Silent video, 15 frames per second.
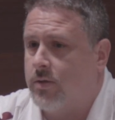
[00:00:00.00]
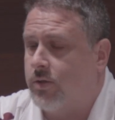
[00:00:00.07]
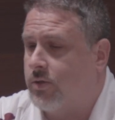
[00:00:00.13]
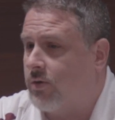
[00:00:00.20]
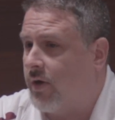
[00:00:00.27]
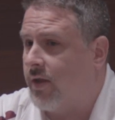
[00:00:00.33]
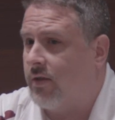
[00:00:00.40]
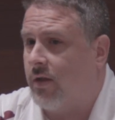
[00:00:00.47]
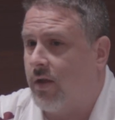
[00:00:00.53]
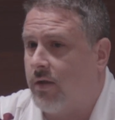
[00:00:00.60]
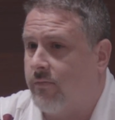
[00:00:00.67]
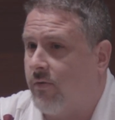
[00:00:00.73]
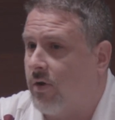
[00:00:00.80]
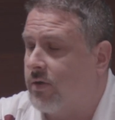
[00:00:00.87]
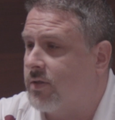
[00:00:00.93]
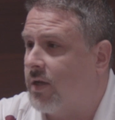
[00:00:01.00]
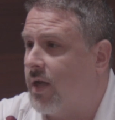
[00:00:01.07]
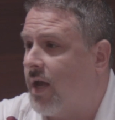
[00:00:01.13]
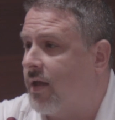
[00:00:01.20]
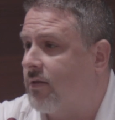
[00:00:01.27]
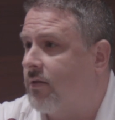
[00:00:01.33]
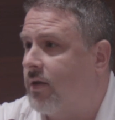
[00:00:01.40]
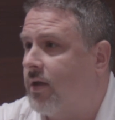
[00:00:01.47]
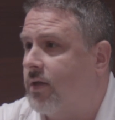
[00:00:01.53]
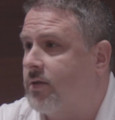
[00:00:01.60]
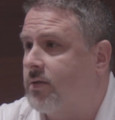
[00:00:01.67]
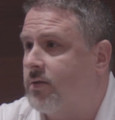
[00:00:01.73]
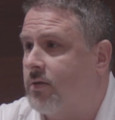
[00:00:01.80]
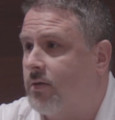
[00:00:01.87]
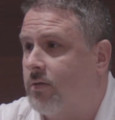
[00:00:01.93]
train like varsity
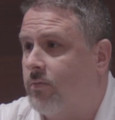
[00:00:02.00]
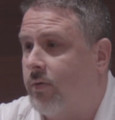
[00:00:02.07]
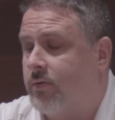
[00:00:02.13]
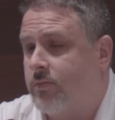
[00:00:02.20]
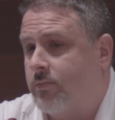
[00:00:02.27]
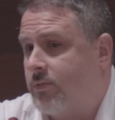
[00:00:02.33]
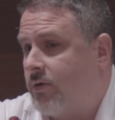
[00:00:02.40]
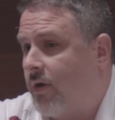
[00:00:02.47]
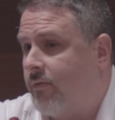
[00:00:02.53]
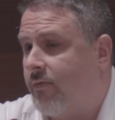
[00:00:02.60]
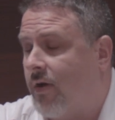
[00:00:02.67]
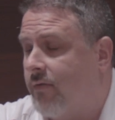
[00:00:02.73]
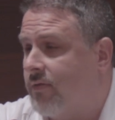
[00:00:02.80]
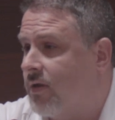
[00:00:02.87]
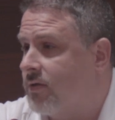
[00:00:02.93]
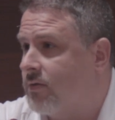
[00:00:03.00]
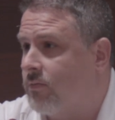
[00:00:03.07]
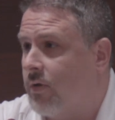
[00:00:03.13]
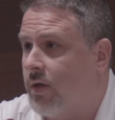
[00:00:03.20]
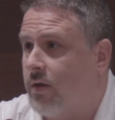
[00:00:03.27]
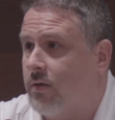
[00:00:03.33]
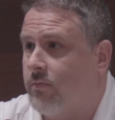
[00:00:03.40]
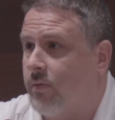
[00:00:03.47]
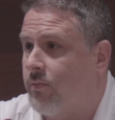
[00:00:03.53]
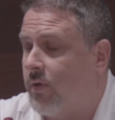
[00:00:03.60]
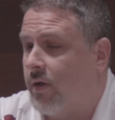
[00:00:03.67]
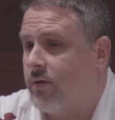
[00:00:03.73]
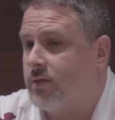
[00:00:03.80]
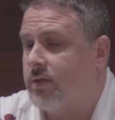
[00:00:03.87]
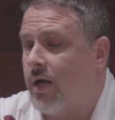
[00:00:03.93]
athletes. We train 5 days a week. We
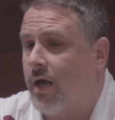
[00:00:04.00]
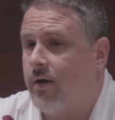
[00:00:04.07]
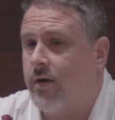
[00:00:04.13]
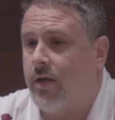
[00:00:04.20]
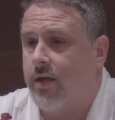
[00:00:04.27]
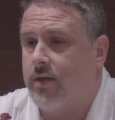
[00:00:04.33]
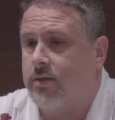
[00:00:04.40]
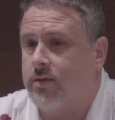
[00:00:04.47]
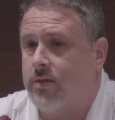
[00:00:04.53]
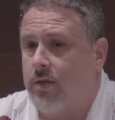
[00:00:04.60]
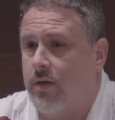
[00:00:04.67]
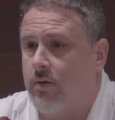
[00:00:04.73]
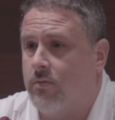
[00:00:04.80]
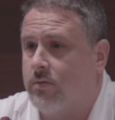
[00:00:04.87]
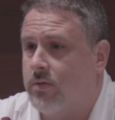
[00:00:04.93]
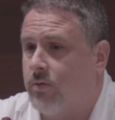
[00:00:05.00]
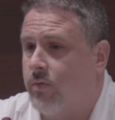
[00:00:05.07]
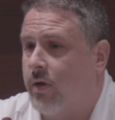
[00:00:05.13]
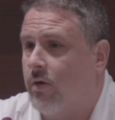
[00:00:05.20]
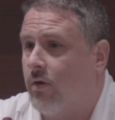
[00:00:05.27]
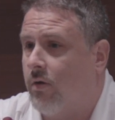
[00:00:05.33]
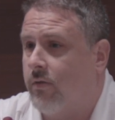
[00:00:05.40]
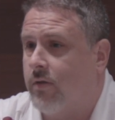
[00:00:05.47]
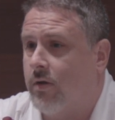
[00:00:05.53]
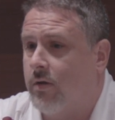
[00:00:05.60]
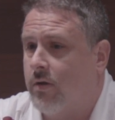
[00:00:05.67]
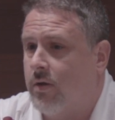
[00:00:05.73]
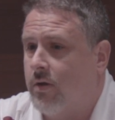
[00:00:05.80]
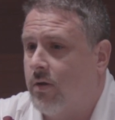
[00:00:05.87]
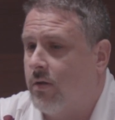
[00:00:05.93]
play on Saturdays. Doing all the
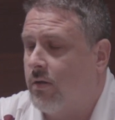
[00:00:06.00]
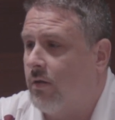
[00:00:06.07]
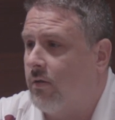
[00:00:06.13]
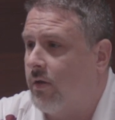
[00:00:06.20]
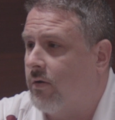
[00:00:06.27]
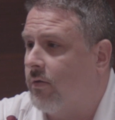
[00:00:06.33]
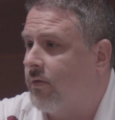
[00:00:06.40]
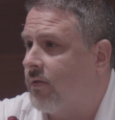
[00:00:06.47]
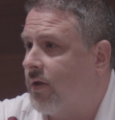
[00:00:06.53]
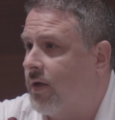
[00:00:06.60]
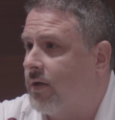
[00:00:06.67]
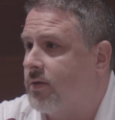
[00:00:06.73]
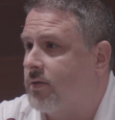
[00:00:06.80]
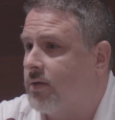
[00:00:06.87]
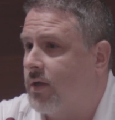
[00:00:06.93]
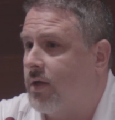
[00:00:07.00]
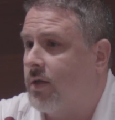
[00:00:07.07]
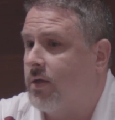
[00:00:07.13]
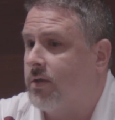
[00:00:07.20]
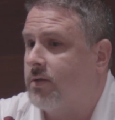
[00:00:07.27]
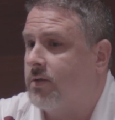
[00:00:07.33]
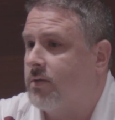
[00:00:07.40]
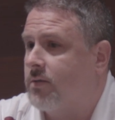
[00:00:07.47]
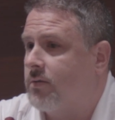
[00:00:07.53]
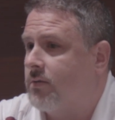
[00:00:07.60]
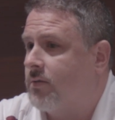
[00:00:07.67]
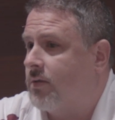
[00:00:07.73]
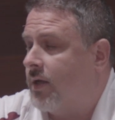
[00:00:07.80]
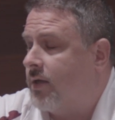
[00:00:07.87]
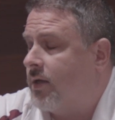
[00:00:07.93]
little things
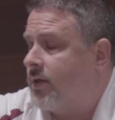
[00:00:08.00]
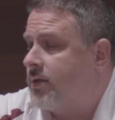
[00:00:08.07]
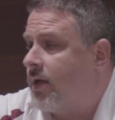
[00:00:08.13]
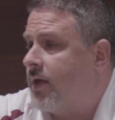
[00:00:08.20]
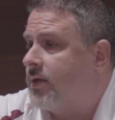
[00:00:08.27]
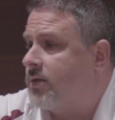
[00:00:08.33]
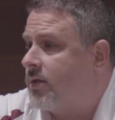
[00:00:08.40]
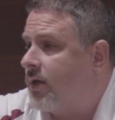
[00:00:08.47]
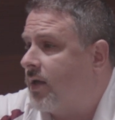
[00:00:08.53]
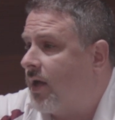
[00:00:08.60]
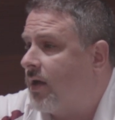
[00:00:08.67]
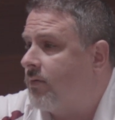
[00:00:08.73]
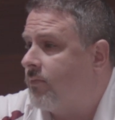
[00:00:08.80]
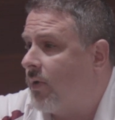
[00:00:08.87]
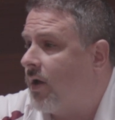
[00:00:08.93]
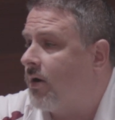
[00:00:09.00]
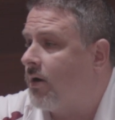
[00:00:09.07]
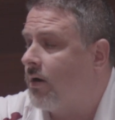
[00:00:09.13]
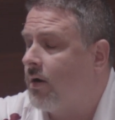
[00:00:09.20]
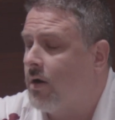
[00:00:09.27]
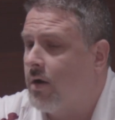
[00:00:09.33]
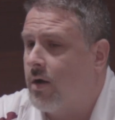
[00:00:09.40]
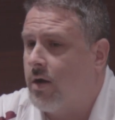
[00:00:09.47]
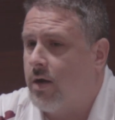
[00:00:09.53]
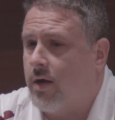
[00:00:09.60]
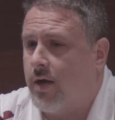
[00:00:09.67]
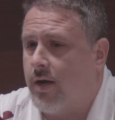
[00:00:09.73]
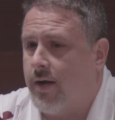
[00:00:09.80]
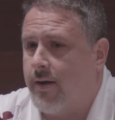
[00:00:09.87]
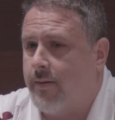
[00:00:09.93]
it takes to get better.
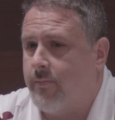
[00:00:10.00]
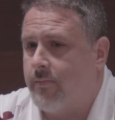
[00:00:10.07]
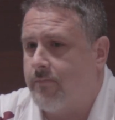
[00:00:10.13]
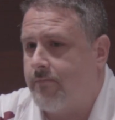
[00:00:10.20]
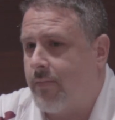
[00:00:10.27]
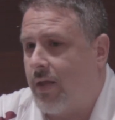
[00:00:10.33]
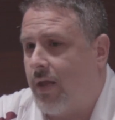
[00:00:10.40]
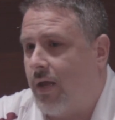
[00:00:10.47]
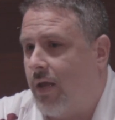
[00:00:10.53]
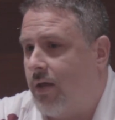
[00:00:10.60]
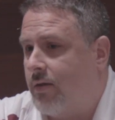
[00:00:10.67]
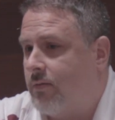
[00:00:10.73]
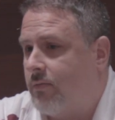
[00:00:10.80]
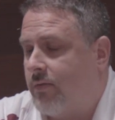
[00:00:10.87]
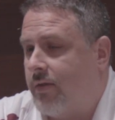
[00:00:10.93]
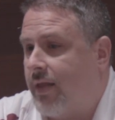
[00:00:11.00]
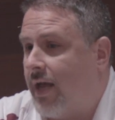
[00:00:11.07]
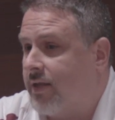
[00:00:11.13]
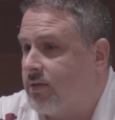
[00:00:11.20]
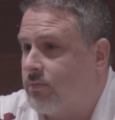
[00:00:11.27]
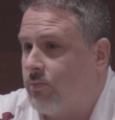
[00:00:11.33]
And that's